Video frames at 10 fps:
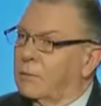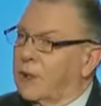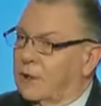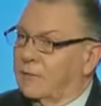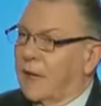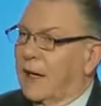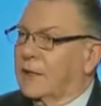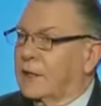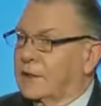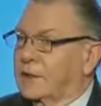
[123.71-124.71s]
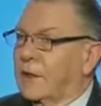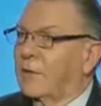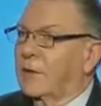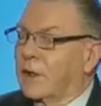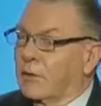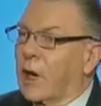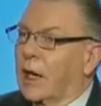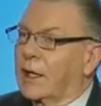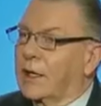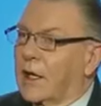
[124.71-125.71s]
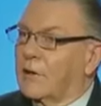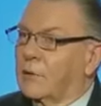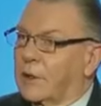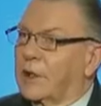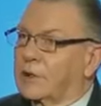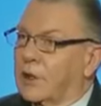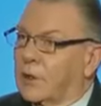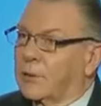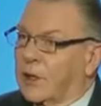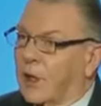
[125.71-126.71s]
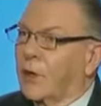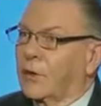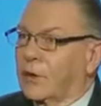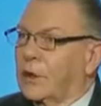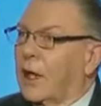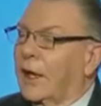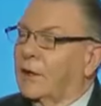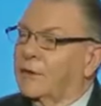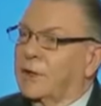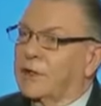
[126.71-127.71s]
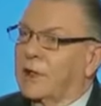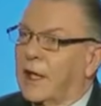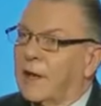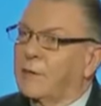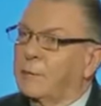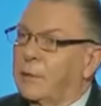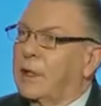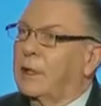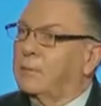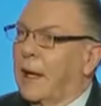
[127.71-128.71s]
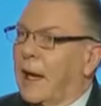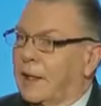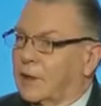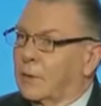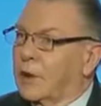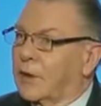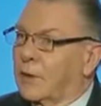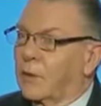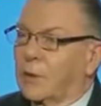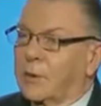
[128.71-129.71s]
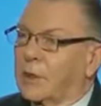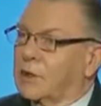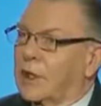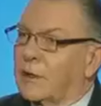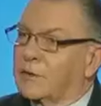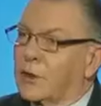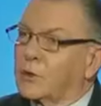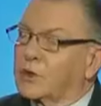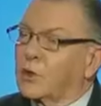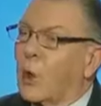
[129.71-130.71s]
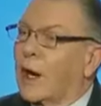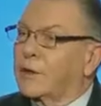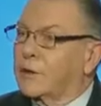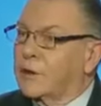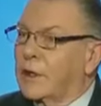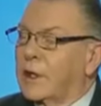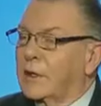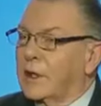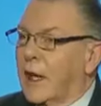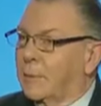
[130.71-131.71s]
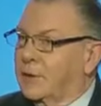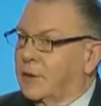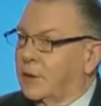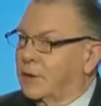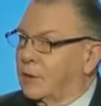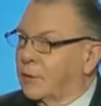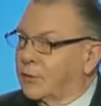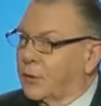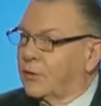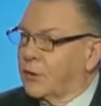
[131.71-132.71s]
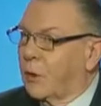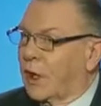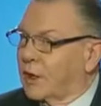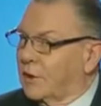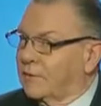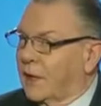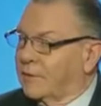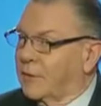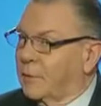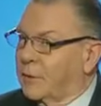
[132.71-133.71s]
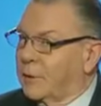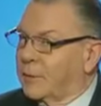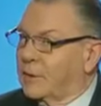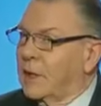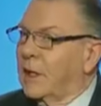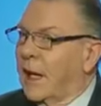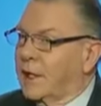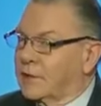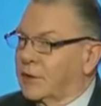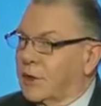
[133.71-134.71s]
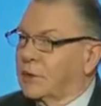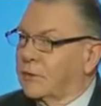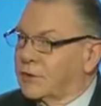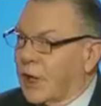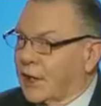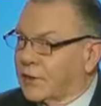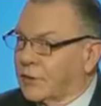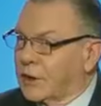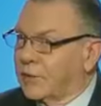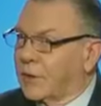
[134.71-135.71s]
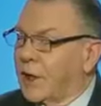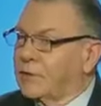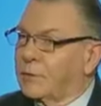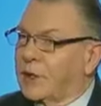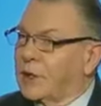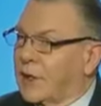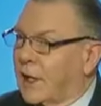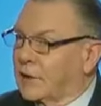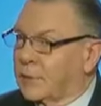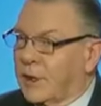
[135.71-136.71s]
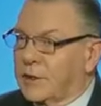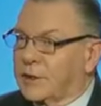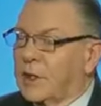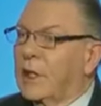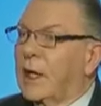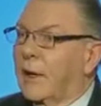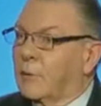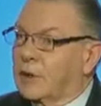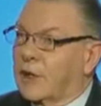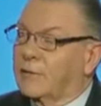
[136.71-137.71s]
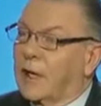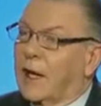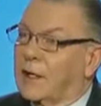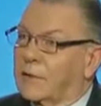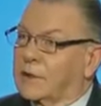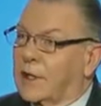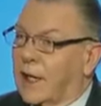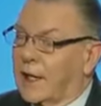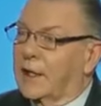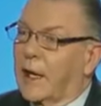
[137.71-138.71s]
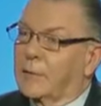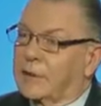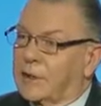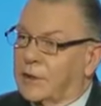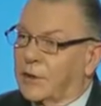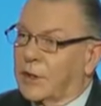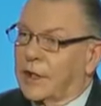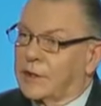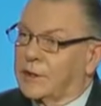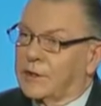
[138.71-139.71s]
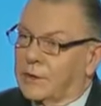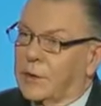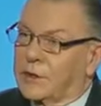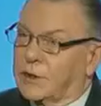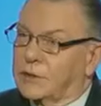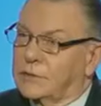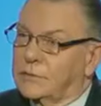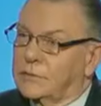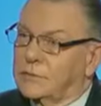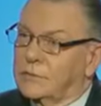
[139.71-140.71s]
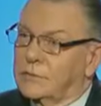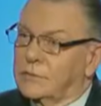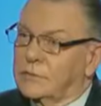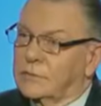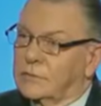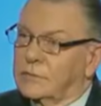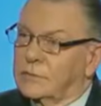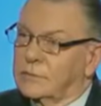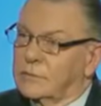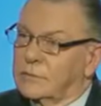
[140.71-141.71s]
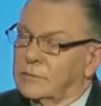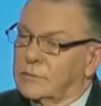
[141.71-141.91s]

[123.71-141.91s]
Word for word: But the fact is, the Iranian government is going to be hurt. I don't think they'll ever be back to where they were because they have so squandered the opportunity to improve the quality of life for the people as a result of sanction relief, $100 billion plus, and what they've got here is an economic deteriorating situation. Oh, that's a strong statement, General.